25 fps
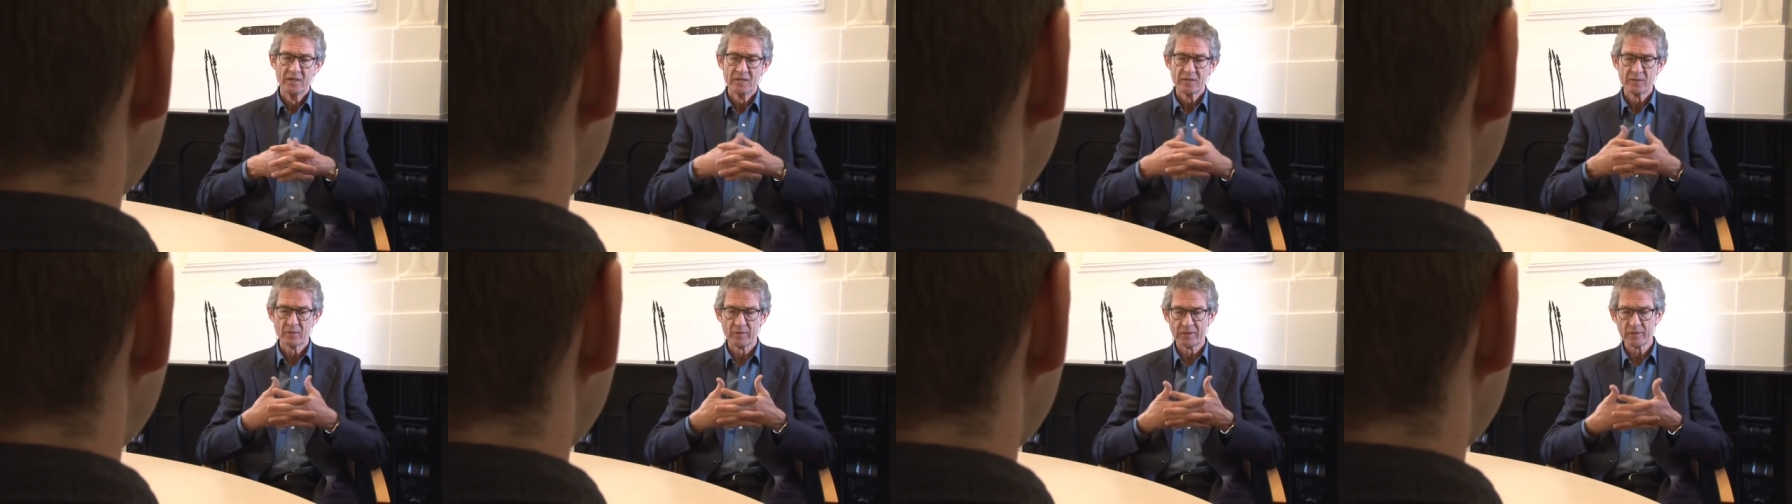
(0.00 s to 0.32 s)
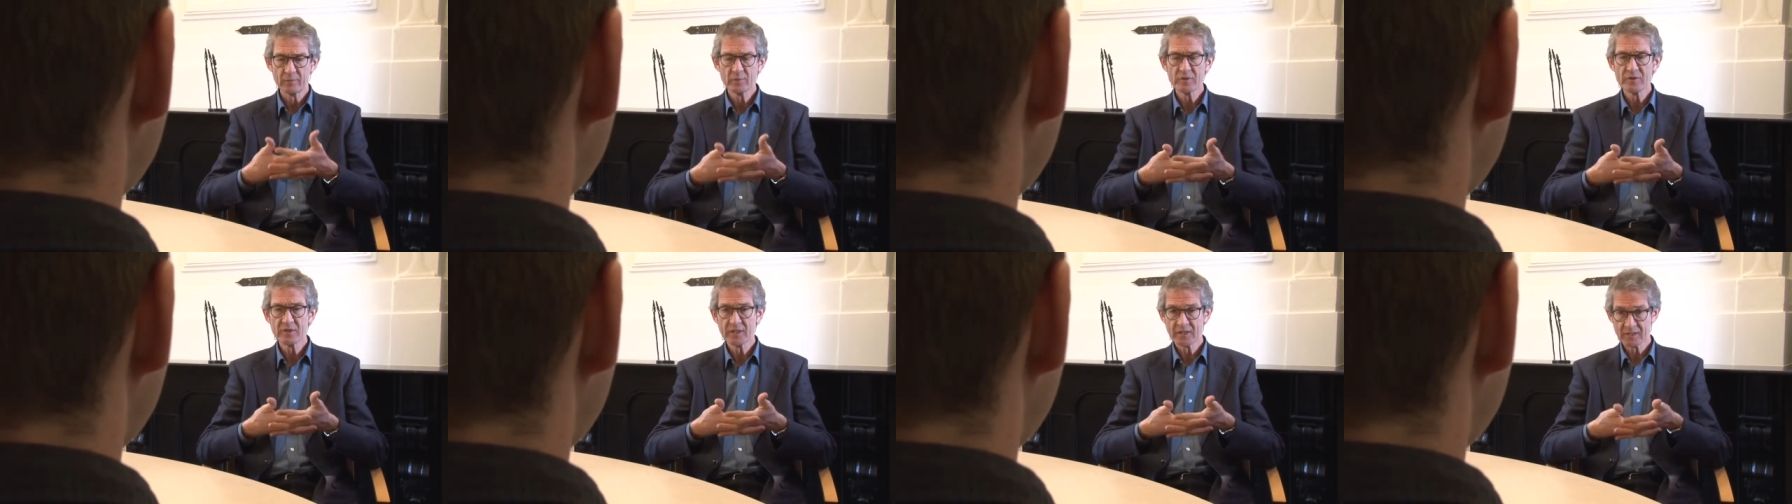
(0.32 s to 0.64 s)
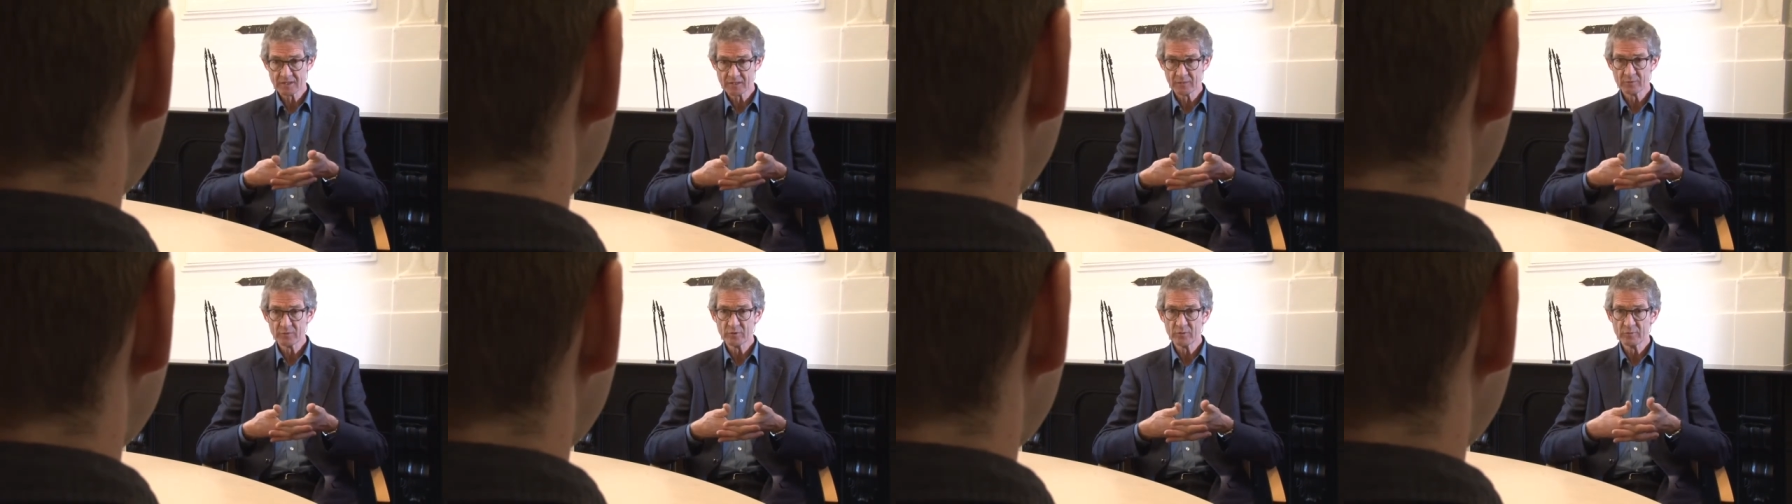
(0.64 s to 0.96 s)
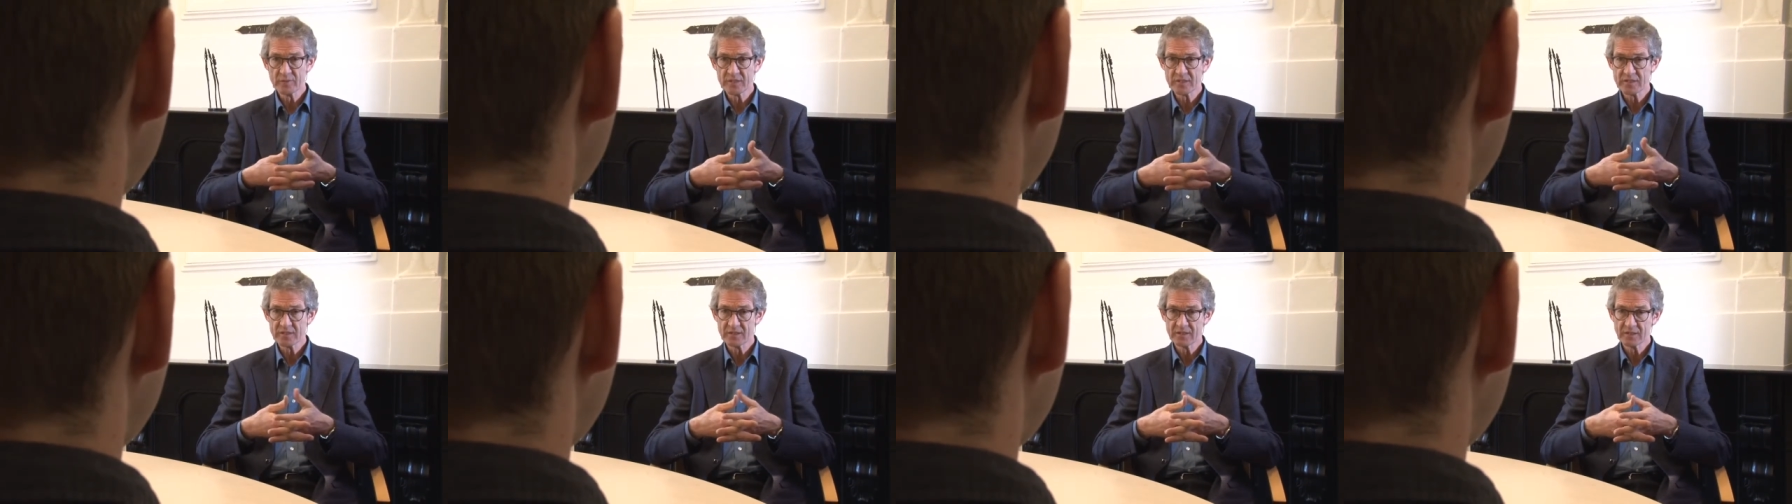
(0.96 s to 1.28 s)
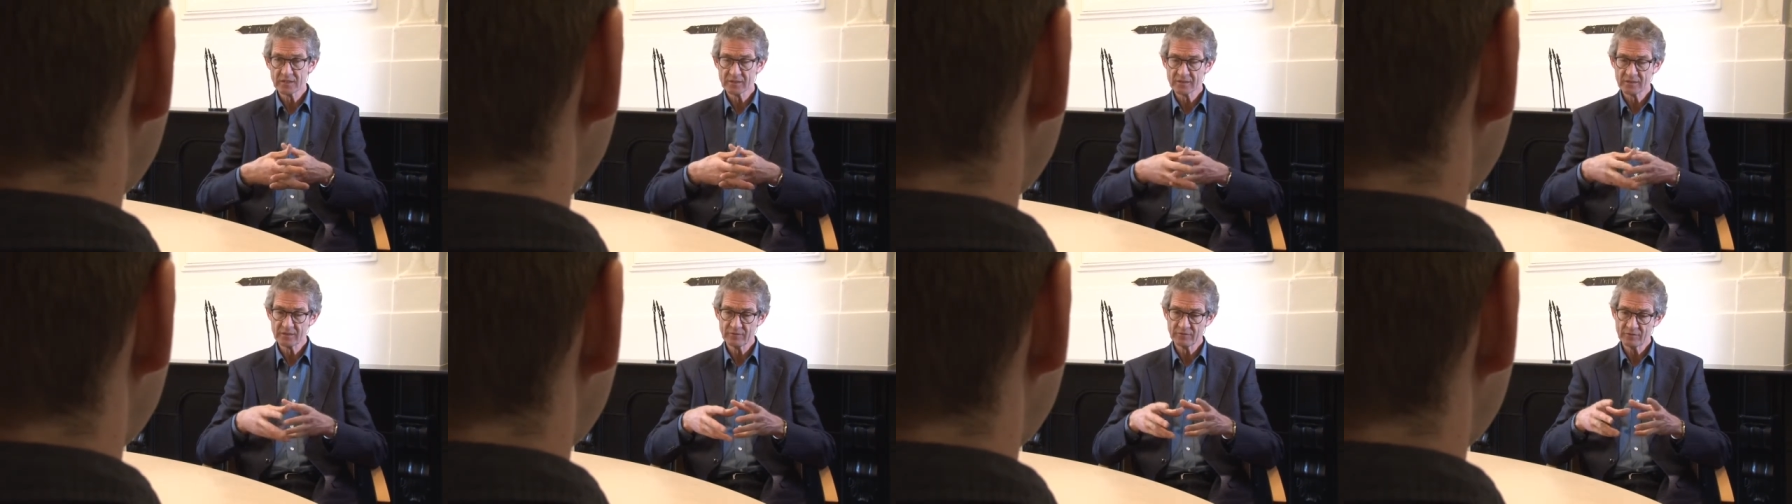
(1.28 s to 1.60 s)
So I would say come to
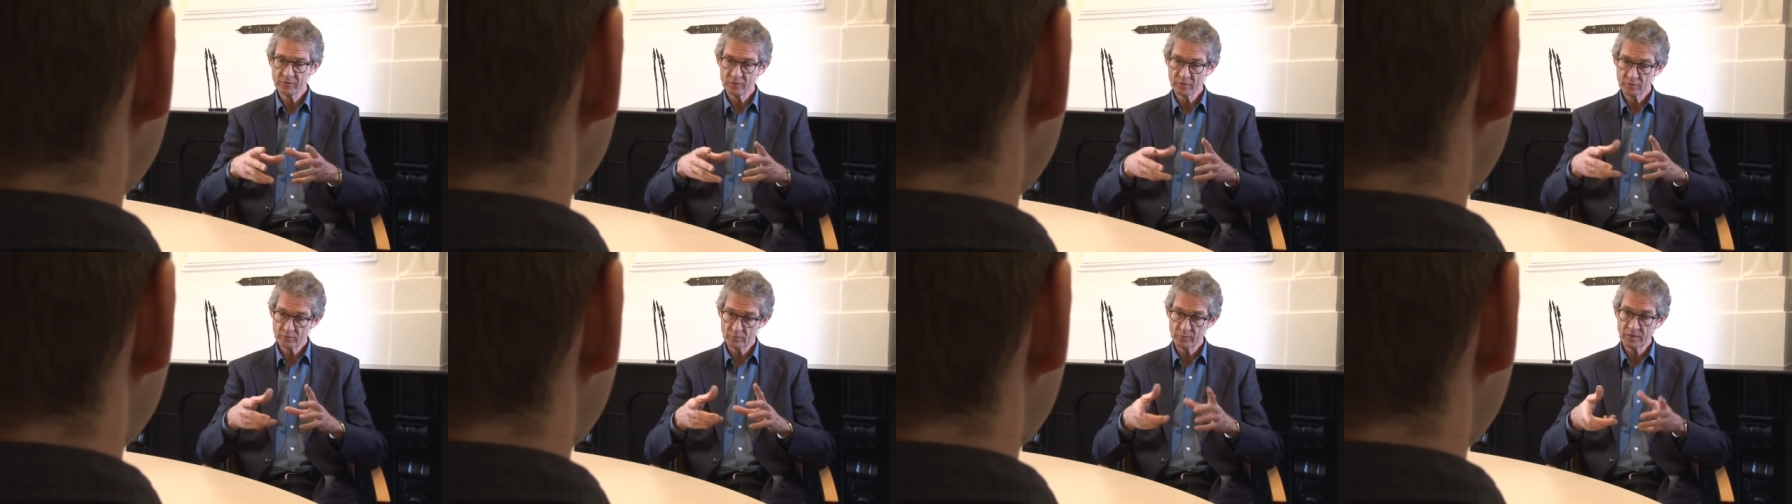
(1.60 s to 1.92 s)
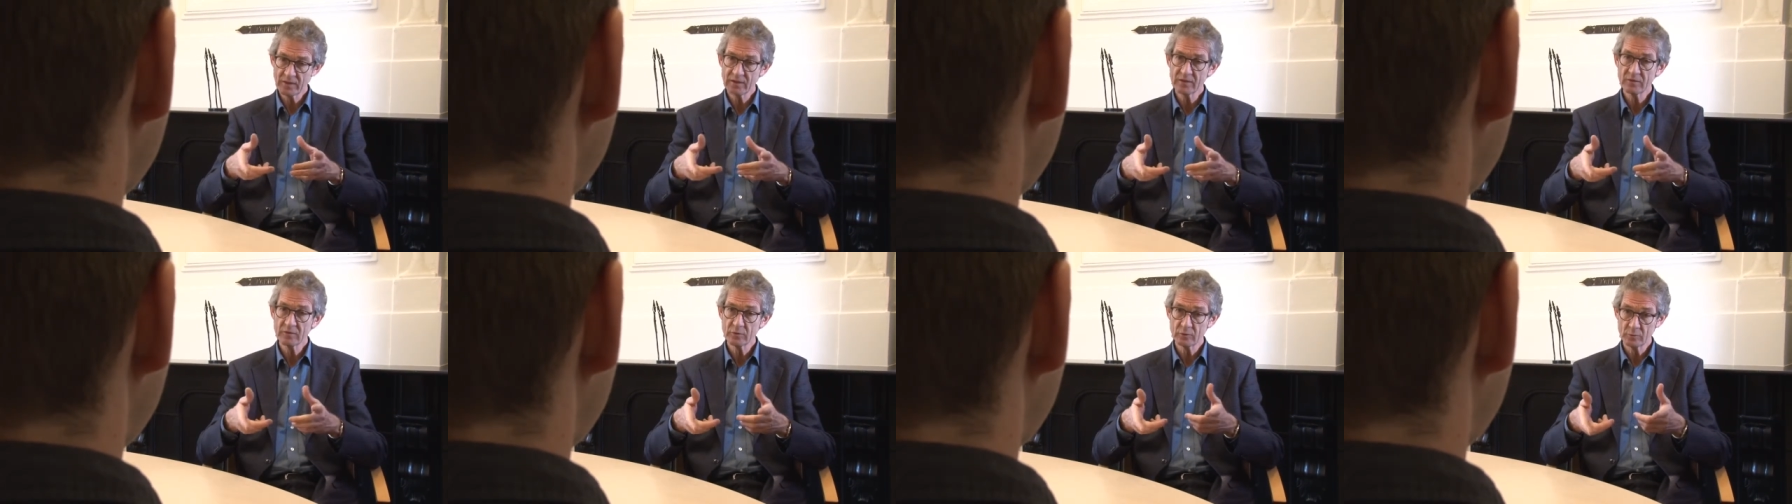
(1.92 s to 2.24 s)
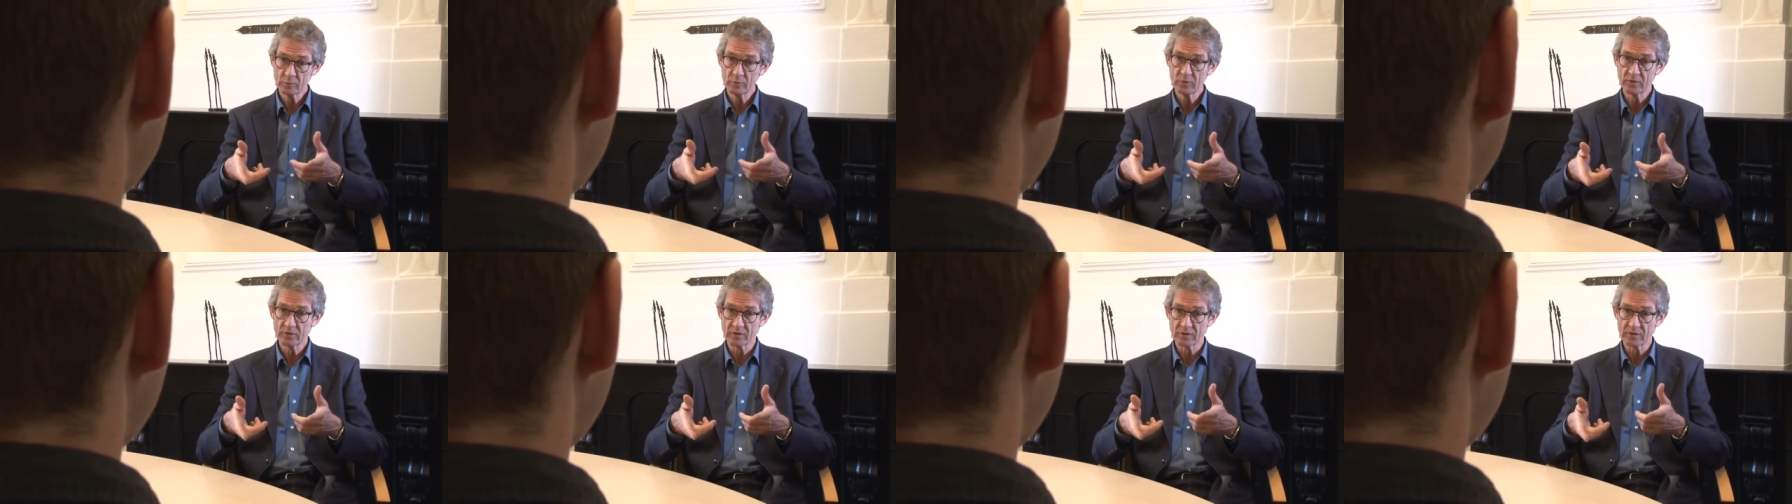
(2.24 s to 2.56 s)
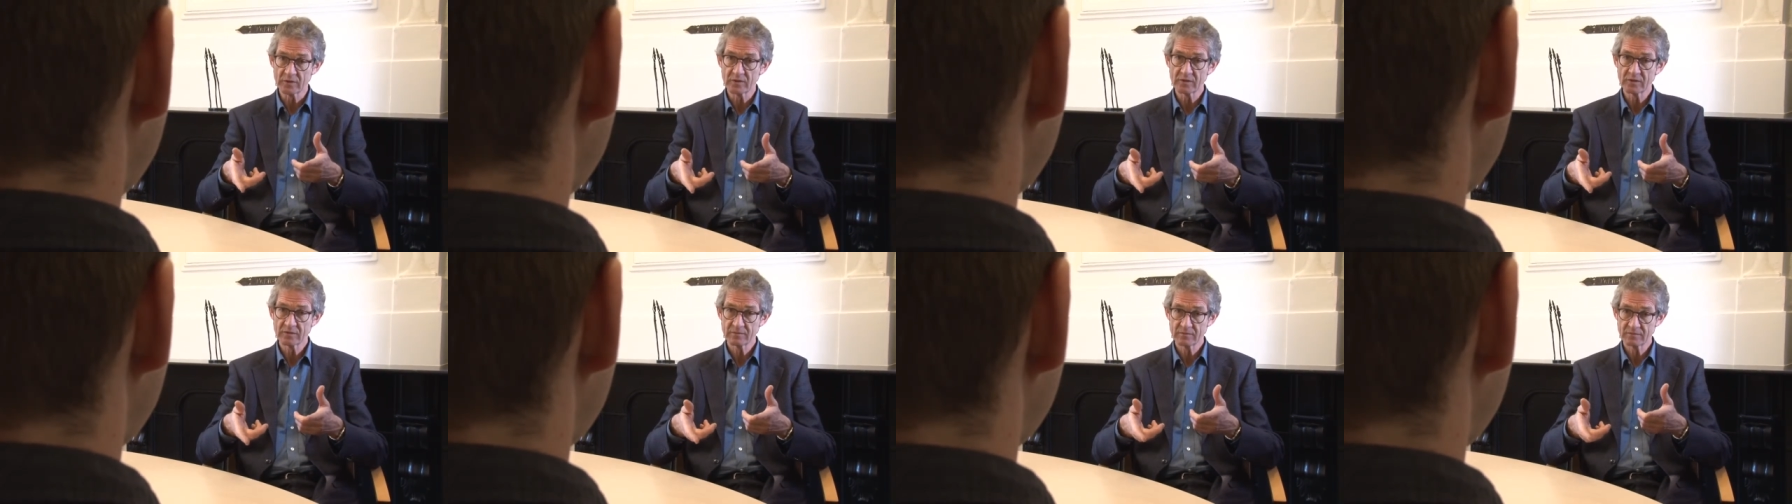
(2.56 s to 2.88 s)
Maastricht if you are willing to work